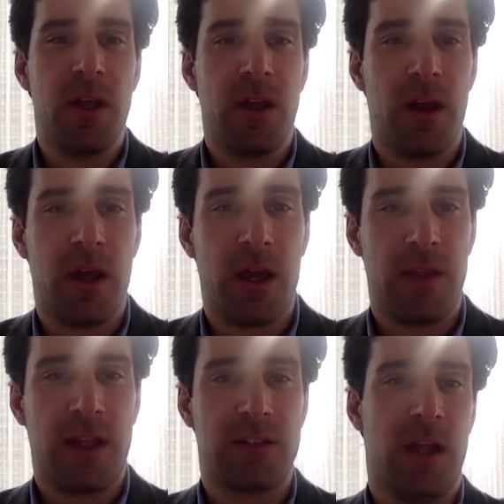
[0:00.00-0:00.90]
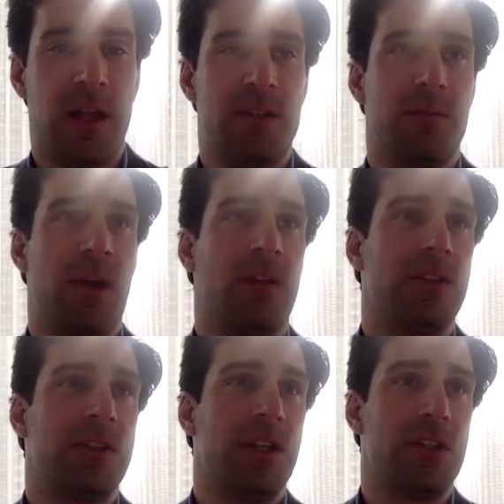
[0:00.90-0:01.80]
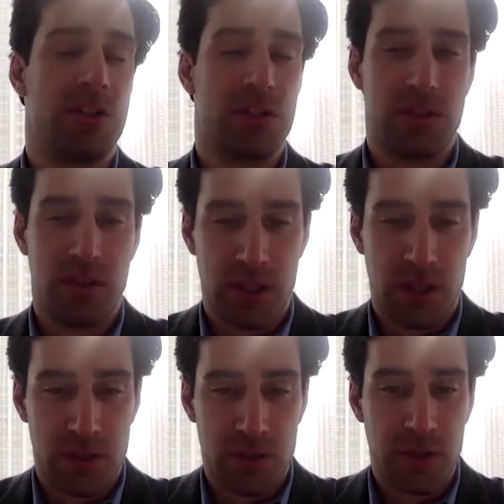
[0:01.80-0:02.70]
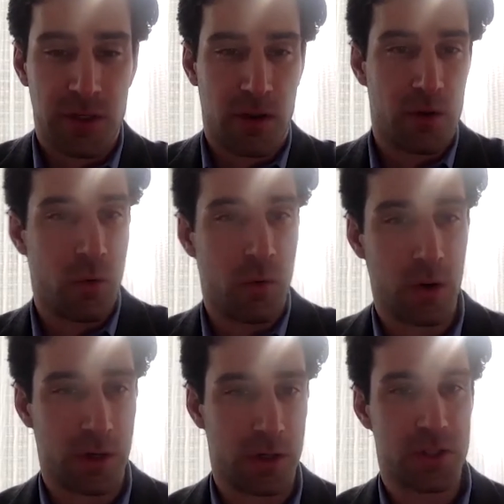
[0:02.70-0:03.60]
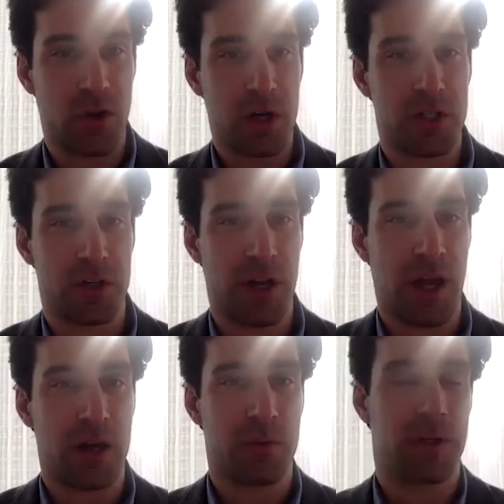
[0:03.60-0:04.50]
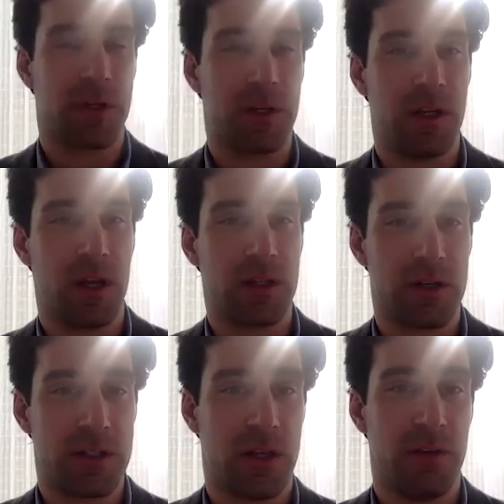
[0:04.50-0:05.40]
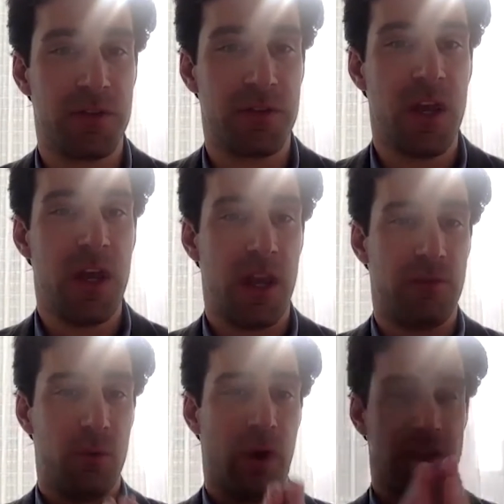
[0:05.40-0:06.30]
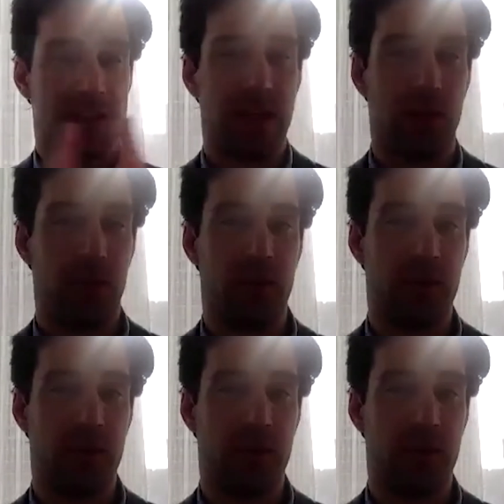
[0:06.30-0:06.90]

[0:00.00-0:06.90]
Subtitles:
And that's led some conversations internally around org and structure and how we're going to conduct ourselves if we want to scale both